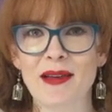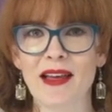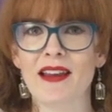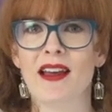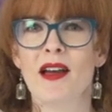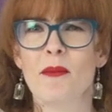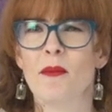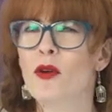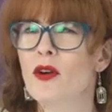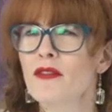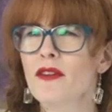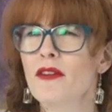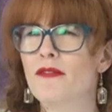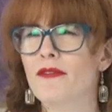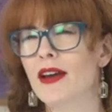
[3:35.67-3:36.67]
but more
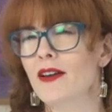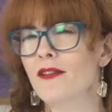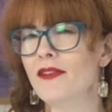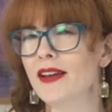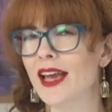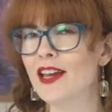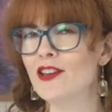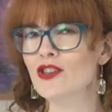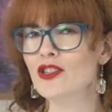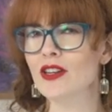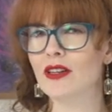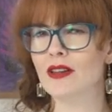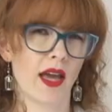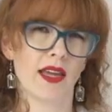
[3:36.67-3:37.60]
of a verification.